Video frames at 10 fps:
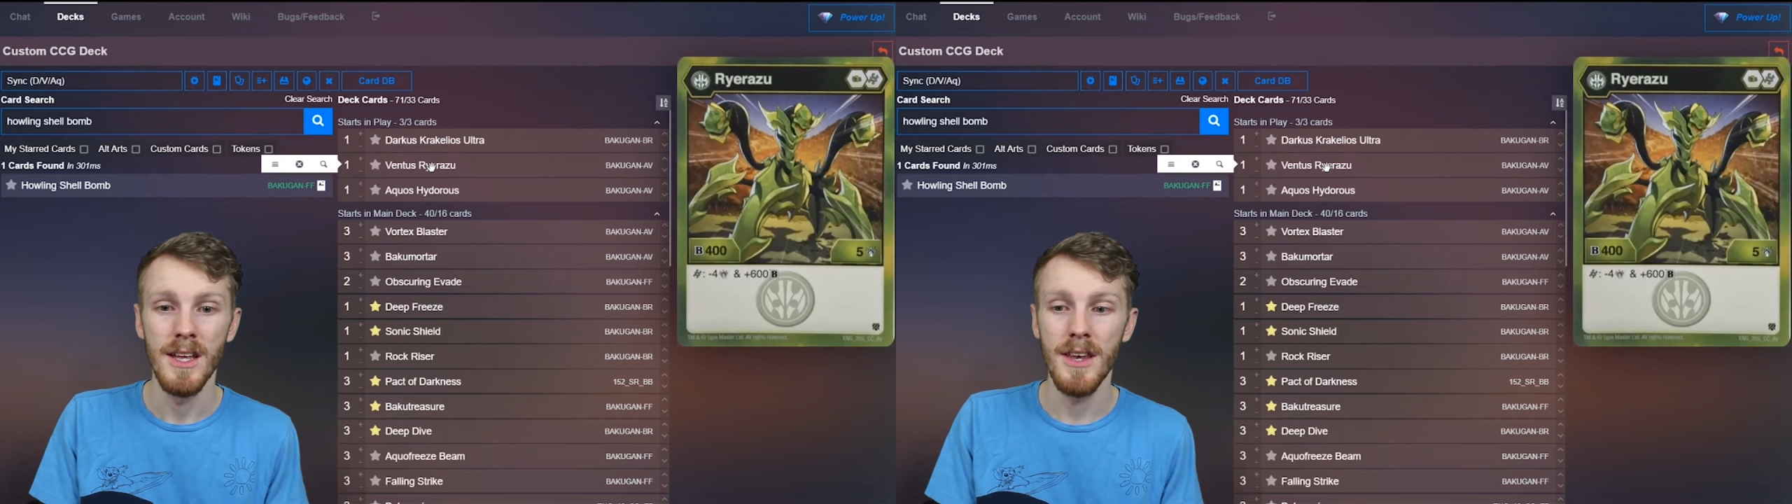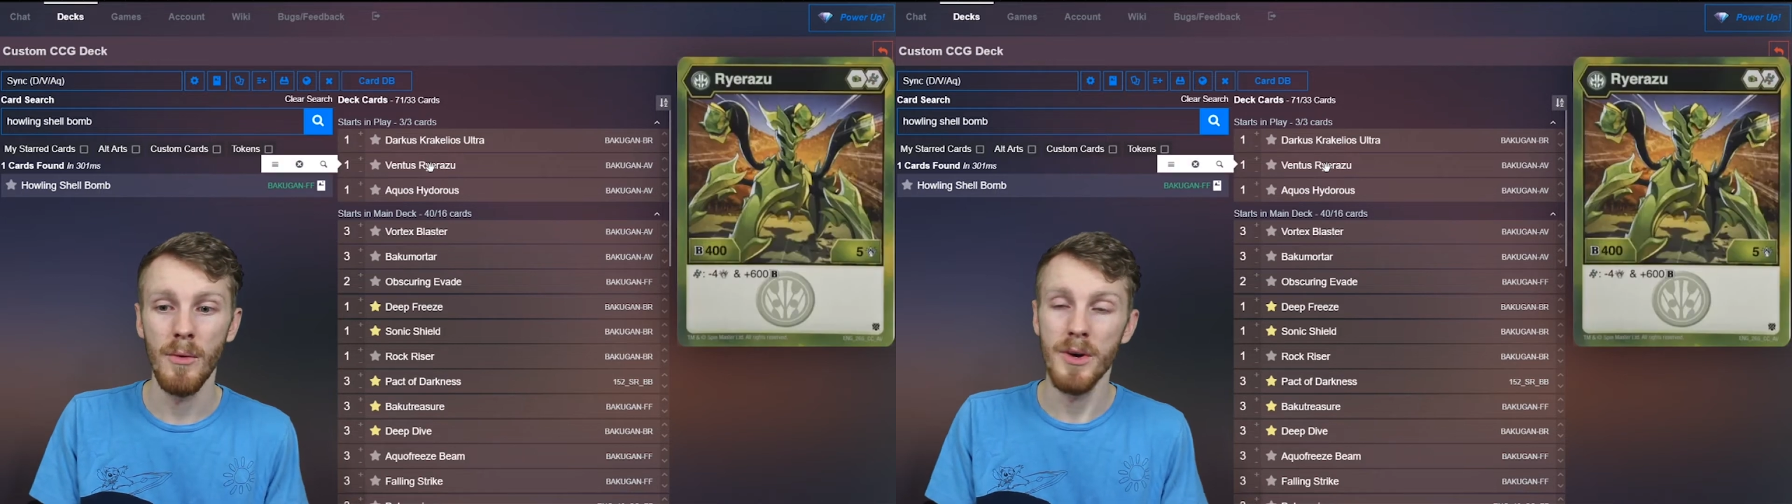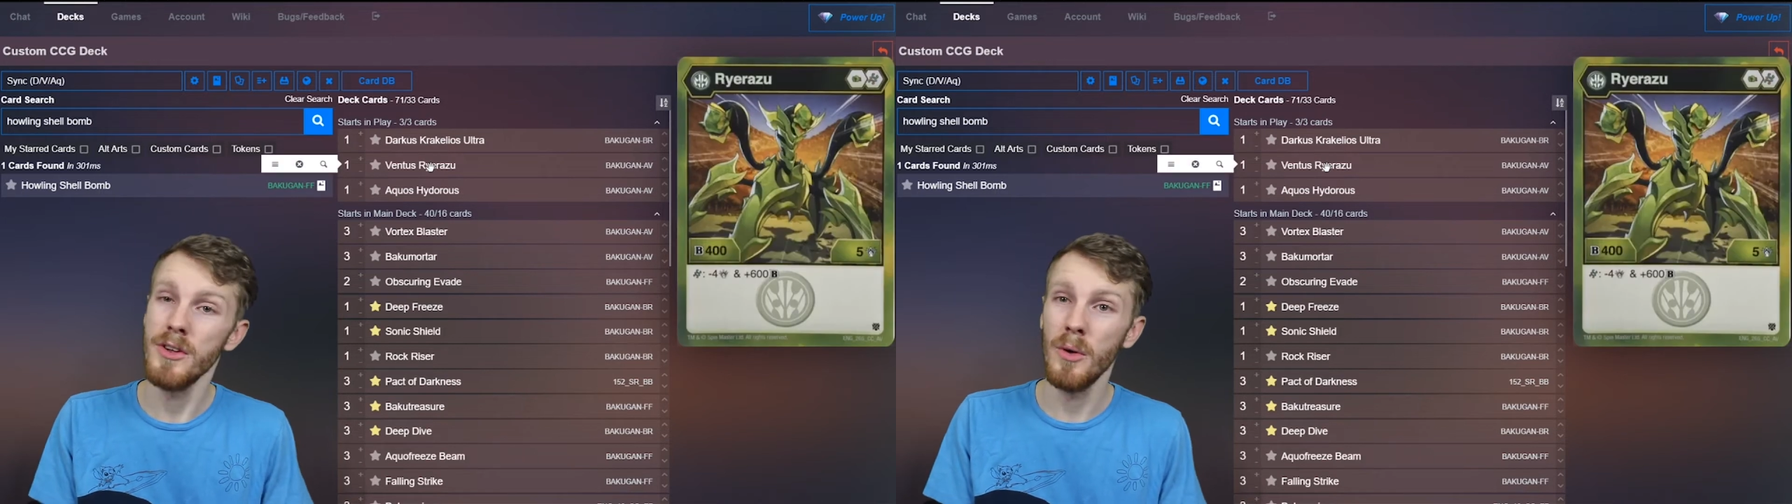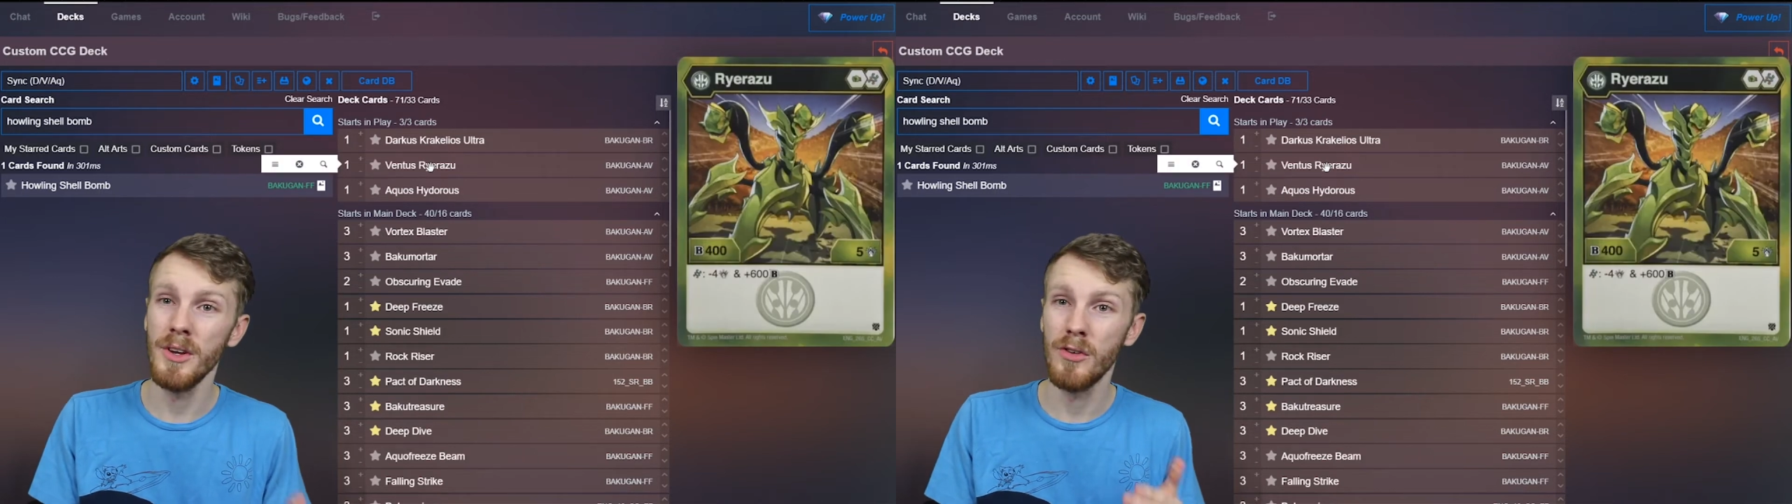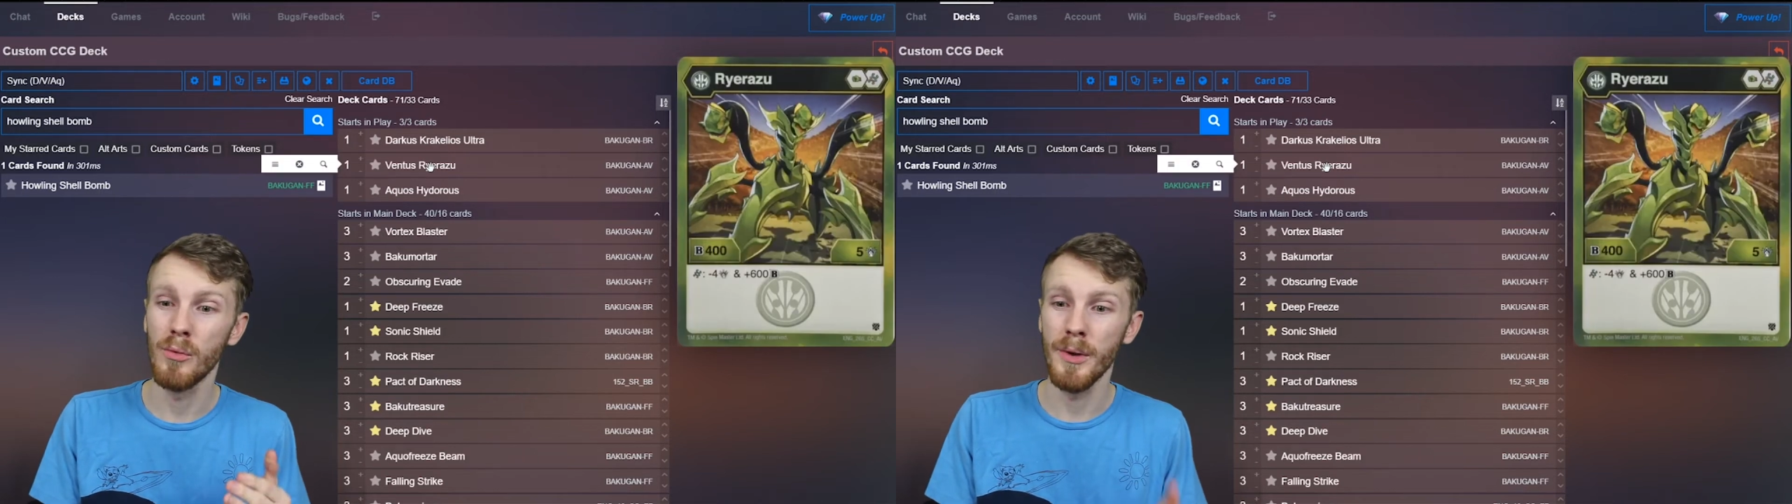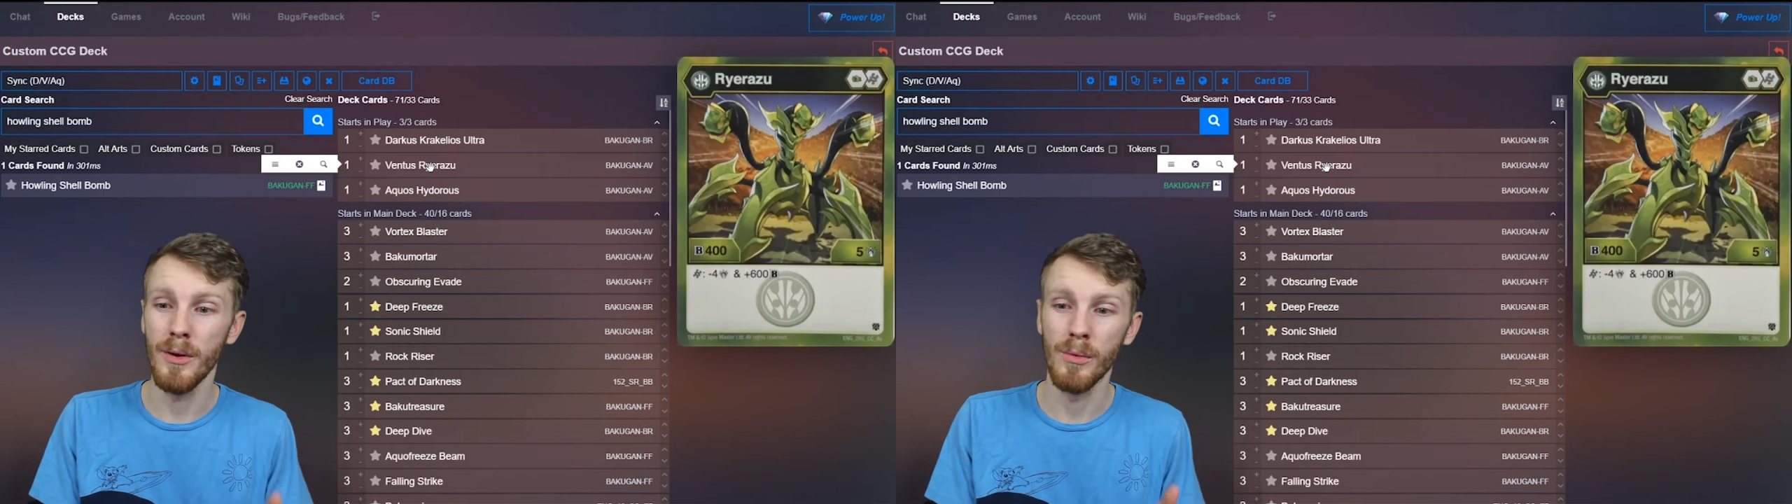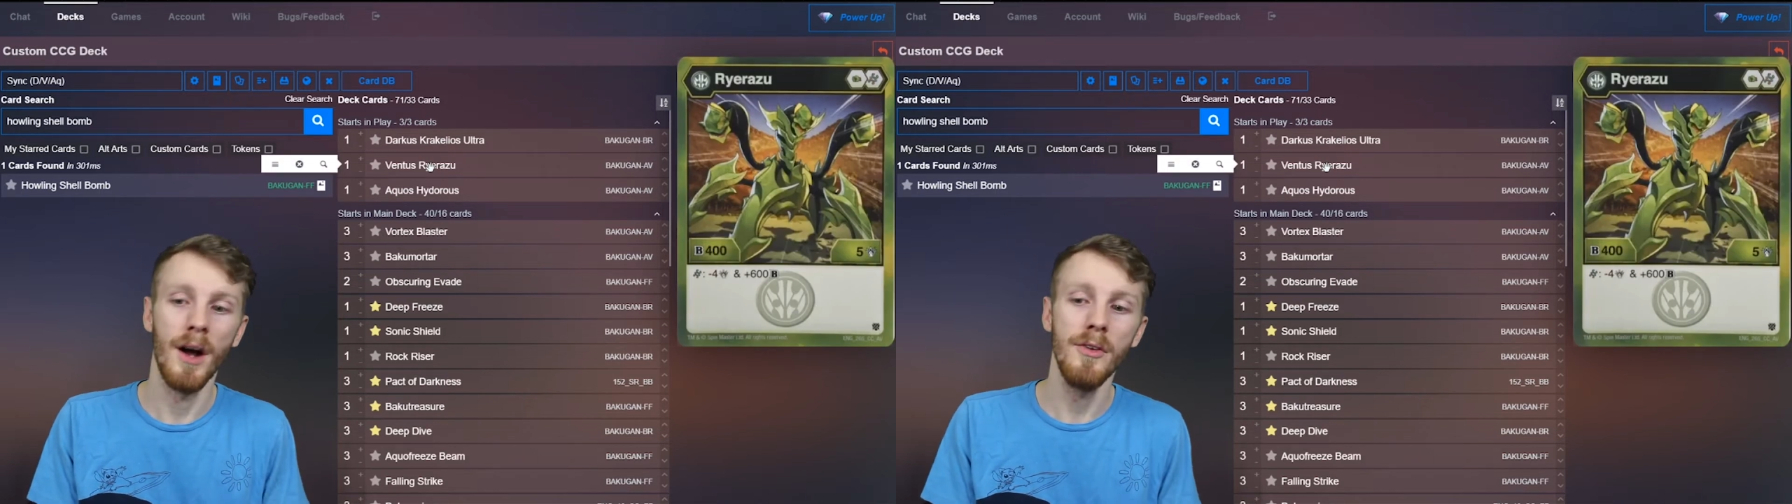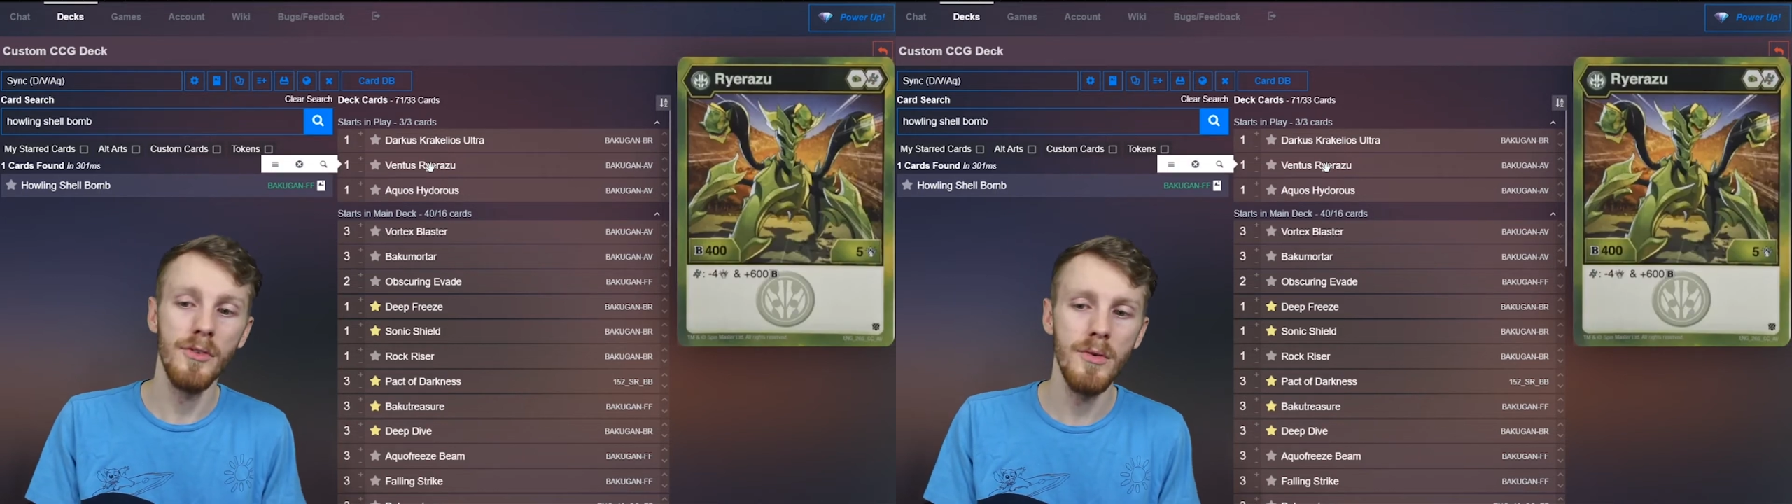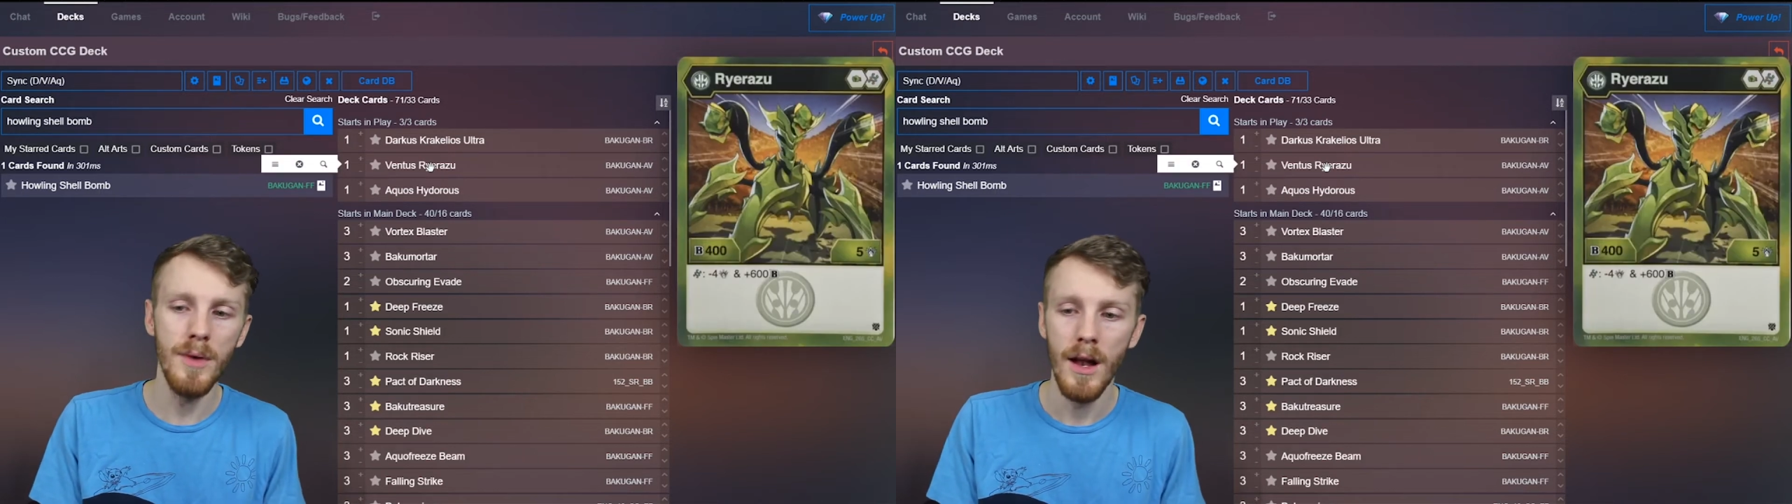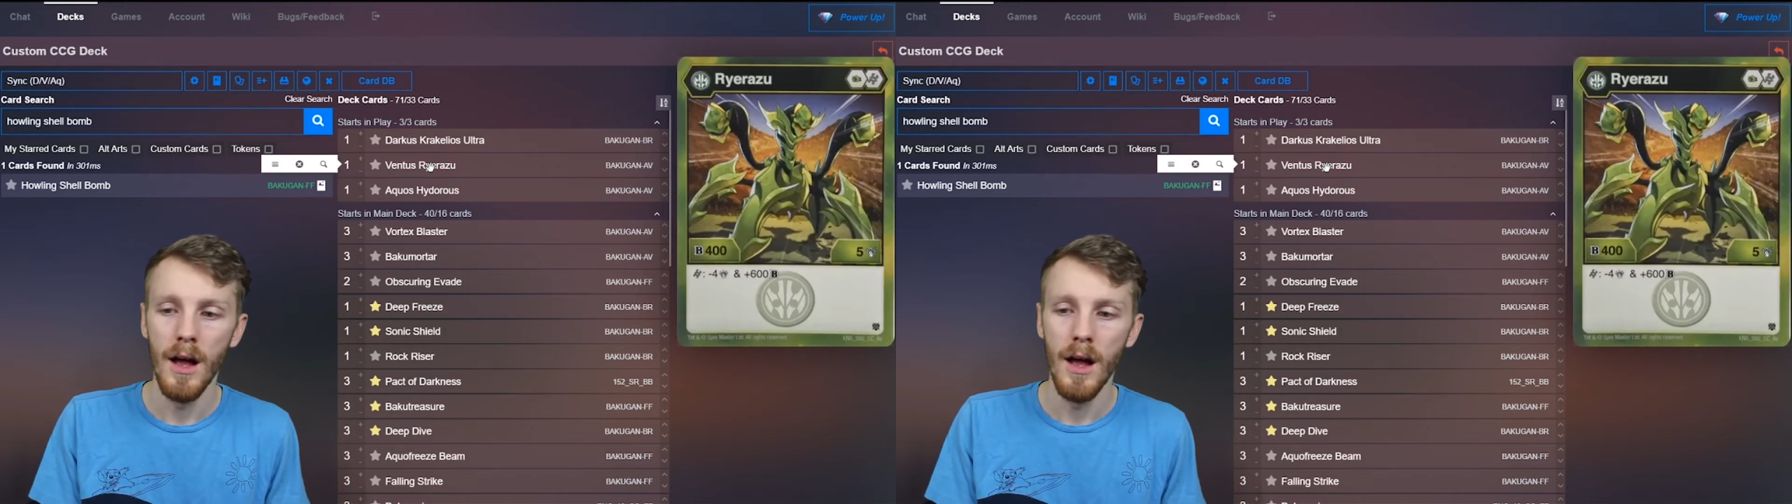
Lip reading: Now, when you go into Ryurazu,